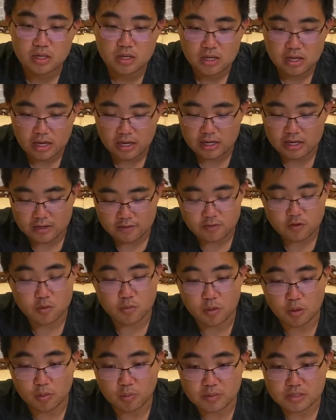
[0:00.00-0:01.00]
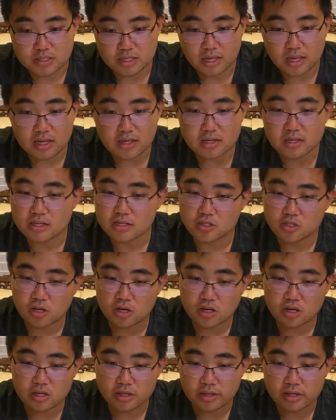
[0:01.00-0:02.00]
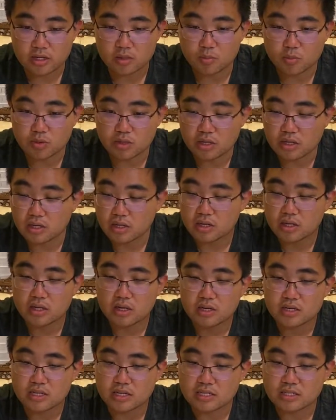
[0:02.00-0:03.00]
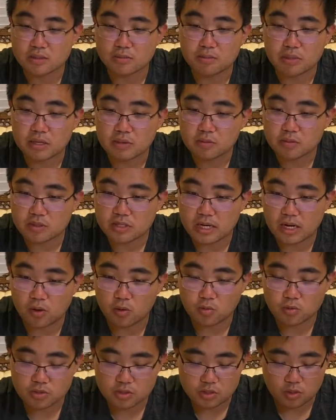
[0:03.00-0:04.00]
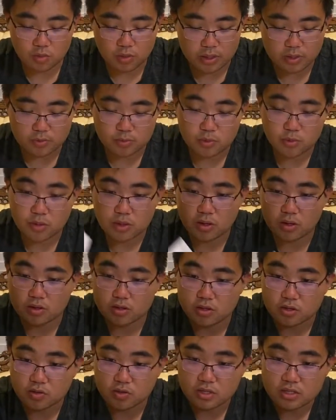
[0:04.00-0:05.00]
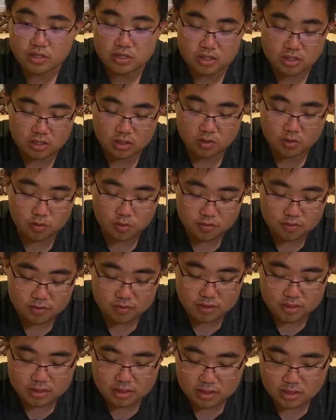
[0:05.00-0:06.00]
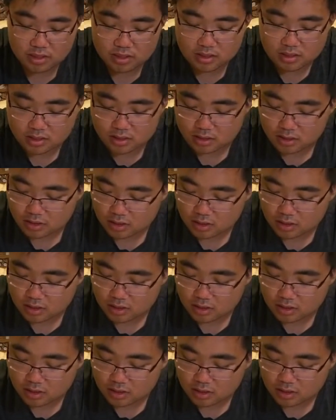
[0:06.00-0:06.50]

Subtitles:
And if your purpose again is try to clean debris, take some paper towels to wipe away all the grease in the grooves of the slides,